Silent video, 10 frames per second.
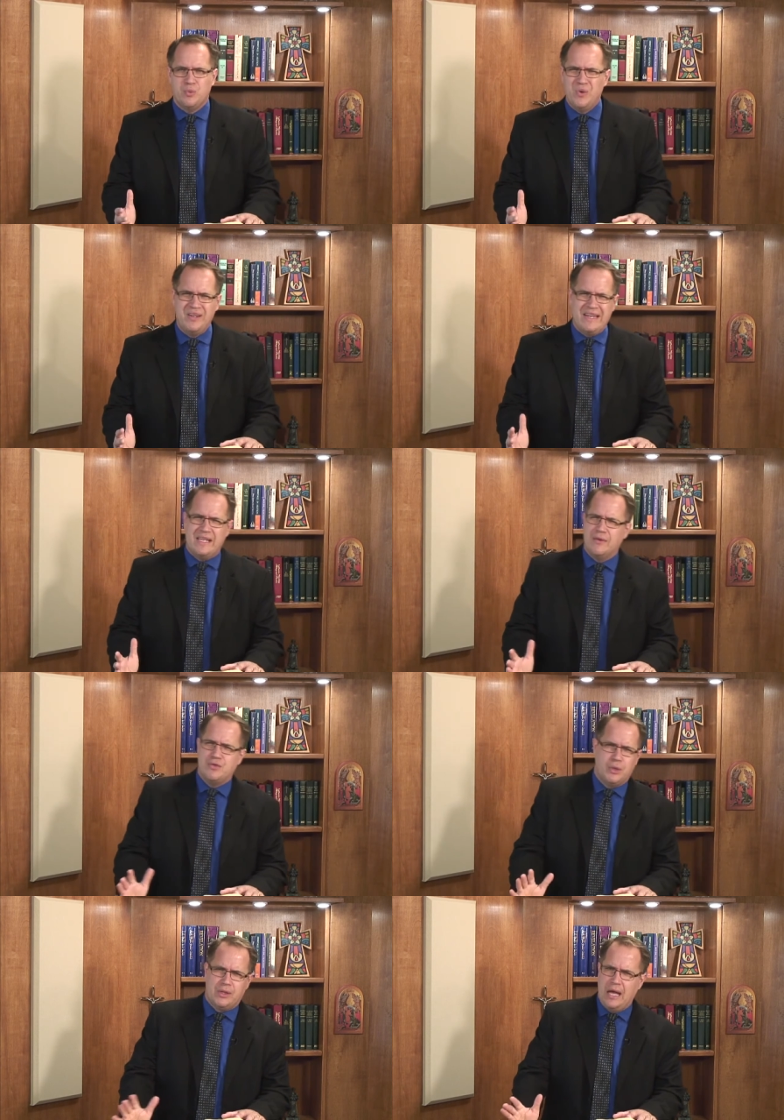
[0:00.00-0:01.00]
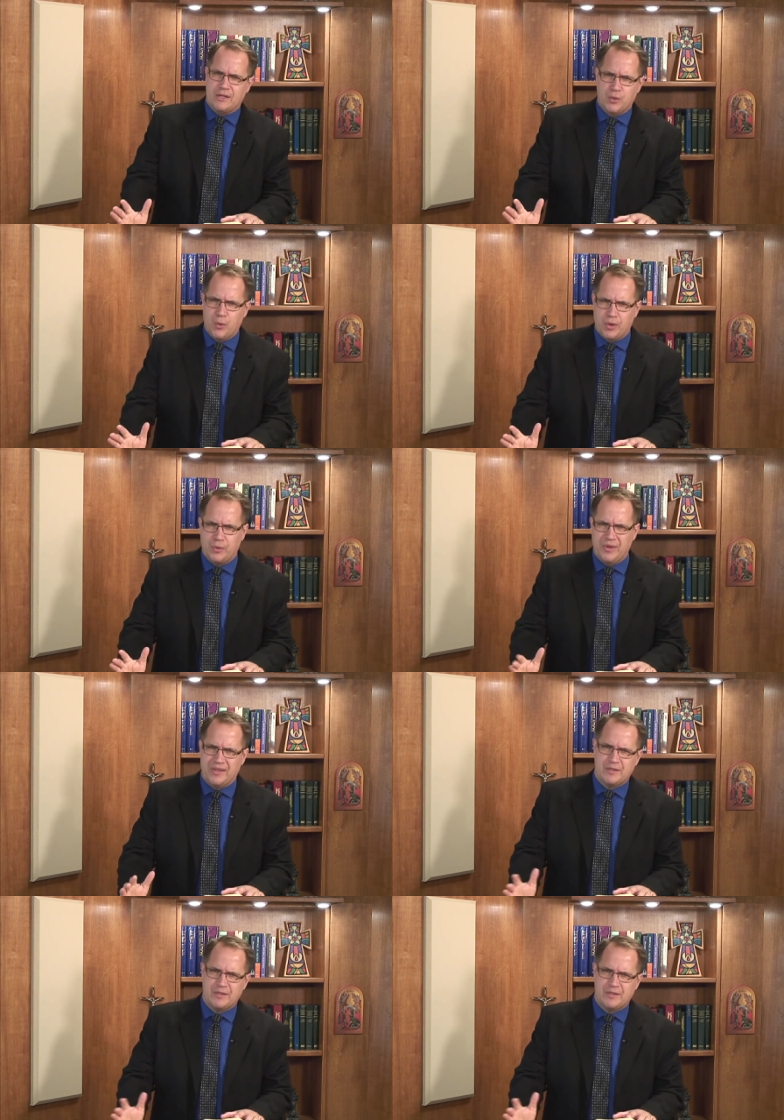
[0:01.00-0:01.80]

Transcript: really gives you a lot to work with,